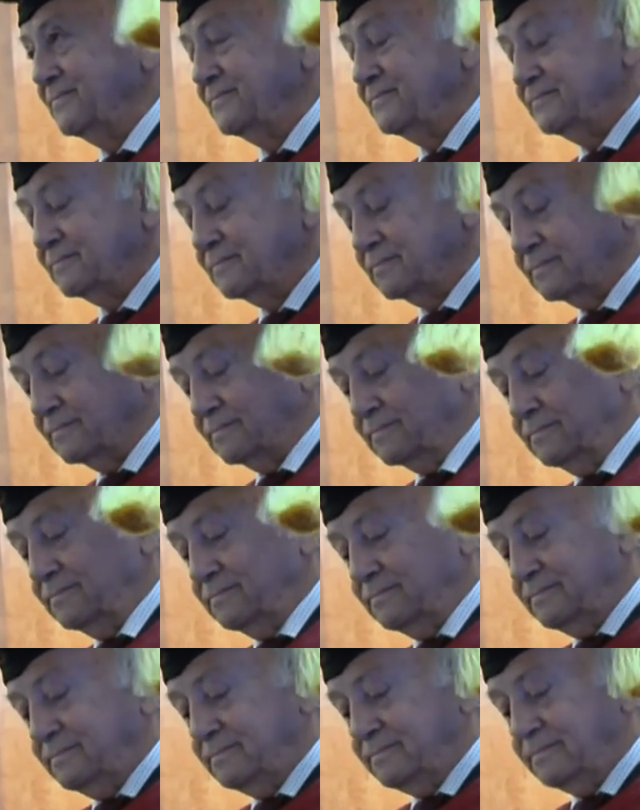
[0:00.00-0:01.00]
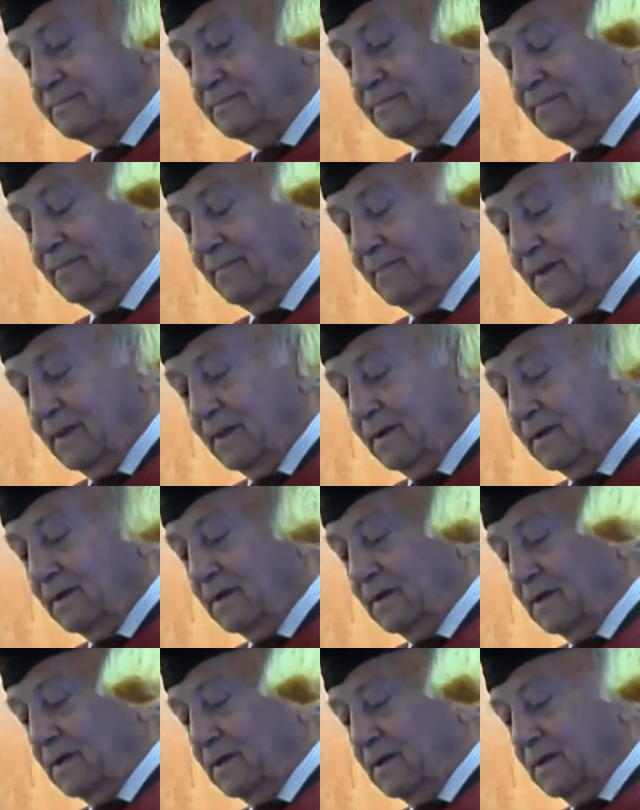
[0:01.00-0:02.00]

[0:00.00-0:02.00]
[no speech]